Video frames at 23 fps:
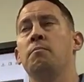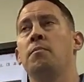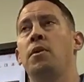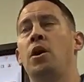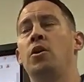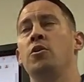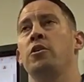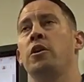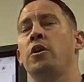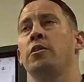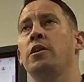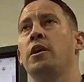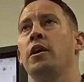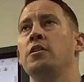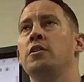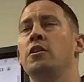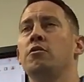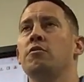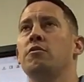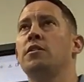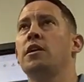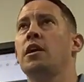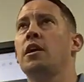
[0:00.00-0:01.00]
Oh yeah,
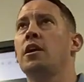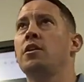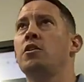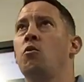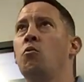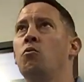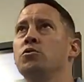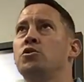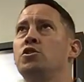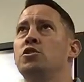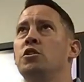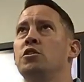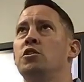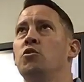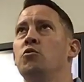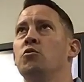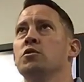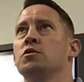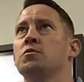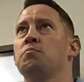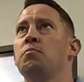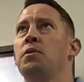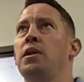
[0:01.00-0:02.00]
another thing I don't want you to do
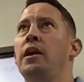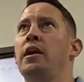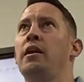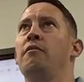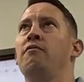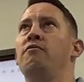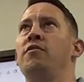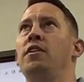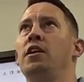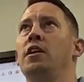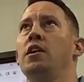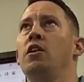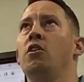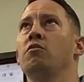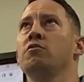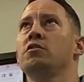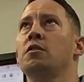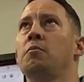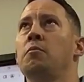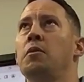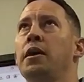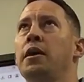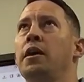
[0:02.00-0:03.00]
is play a video of
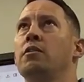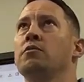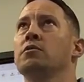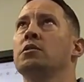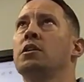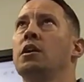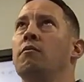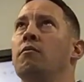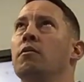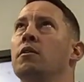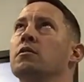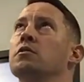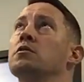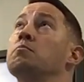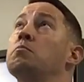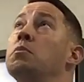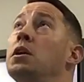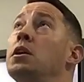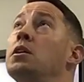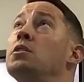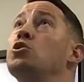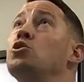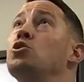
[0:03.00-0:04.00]
somebody else giving a
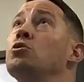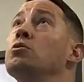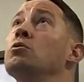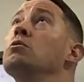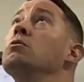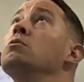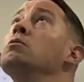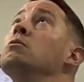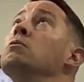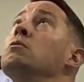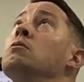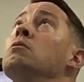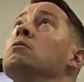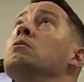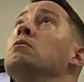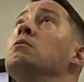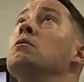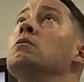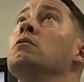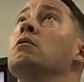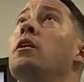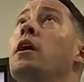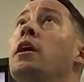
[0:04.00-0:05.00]
speech
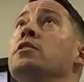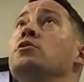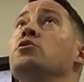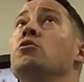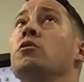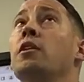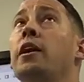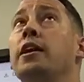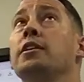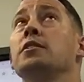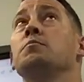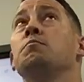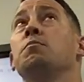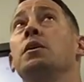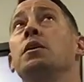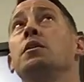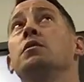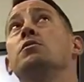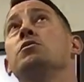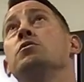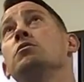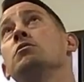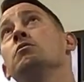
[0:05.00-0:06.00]
as your last
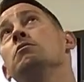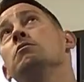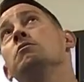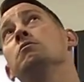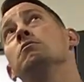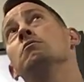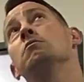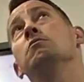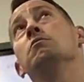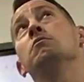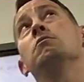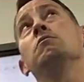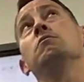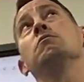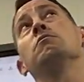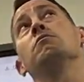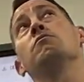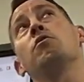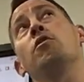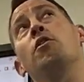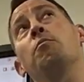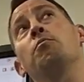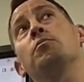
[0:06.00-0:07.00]
speech
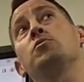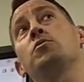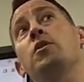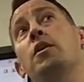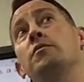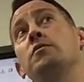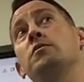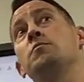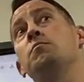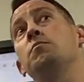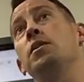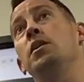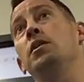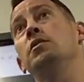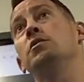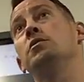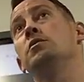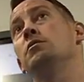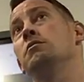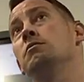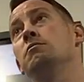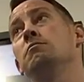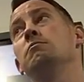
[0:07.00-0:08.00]
for your persuasive
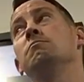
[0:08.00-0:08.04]
speech.